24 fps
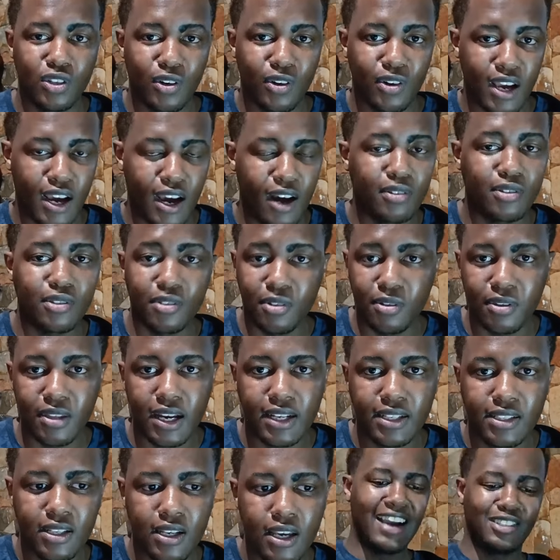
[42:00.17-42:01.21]
on how to do
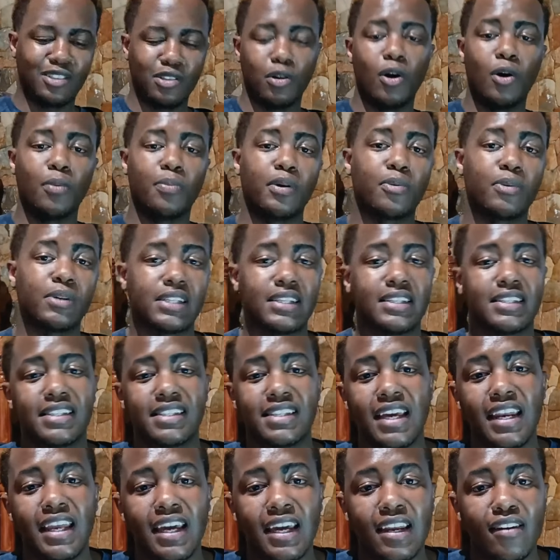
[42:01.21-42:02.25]
that. I do hope it was
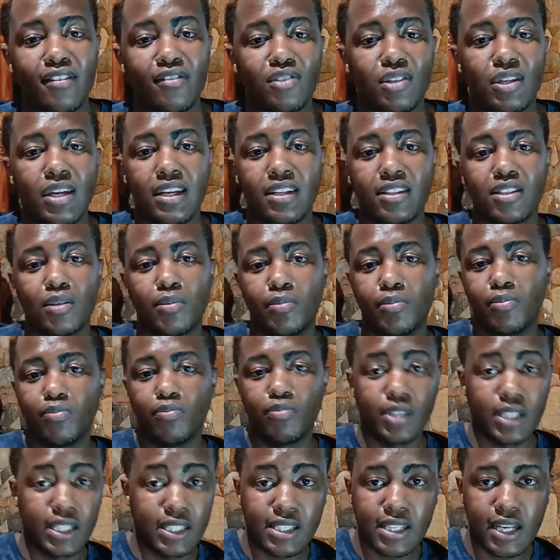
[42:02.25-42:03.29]
entertaining enough to gain some
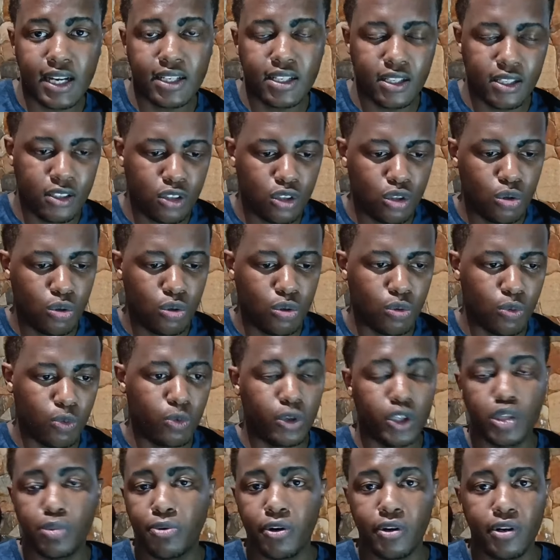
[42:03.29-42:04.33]
insight into
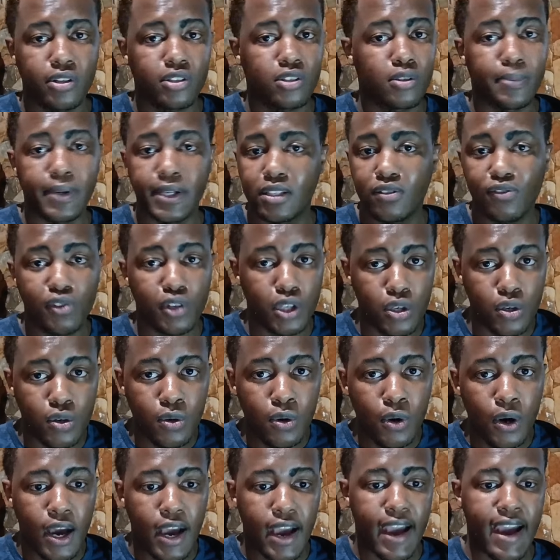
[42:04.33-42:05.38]
which products are best for you.
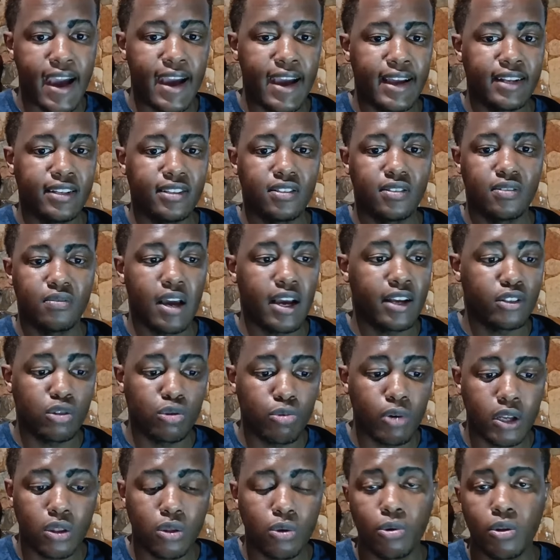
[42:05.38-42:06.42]
And as you
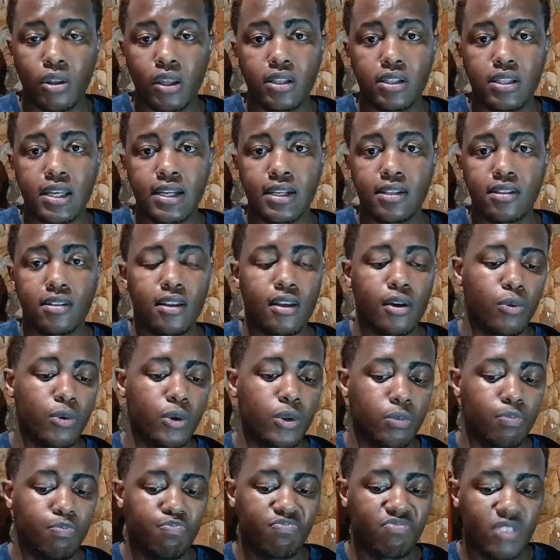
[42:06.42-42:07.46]
read through these things, they
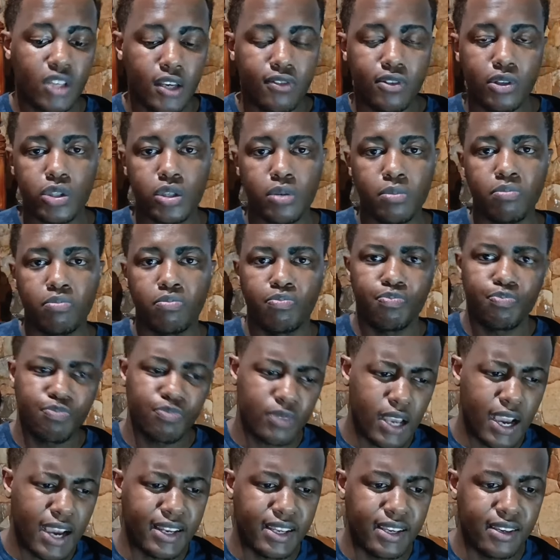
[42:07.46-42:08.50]
will give you some
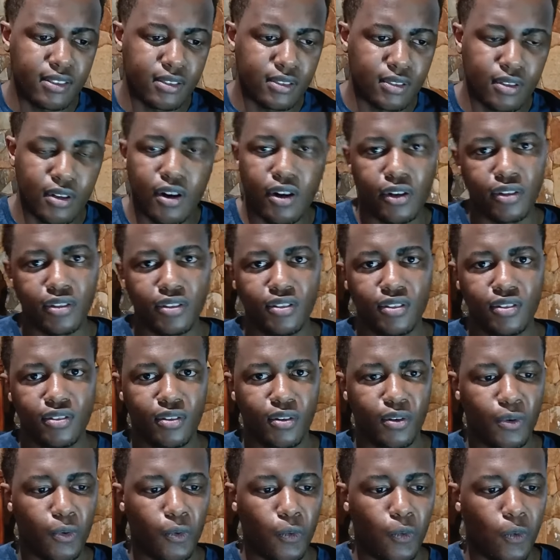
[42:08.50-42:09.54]
ideas on
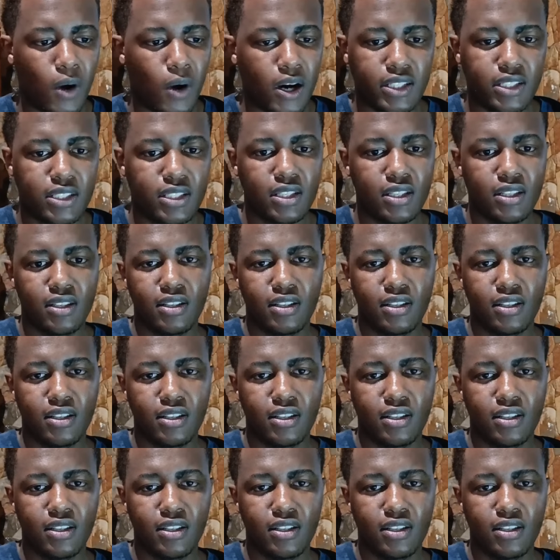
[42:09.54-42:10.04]
what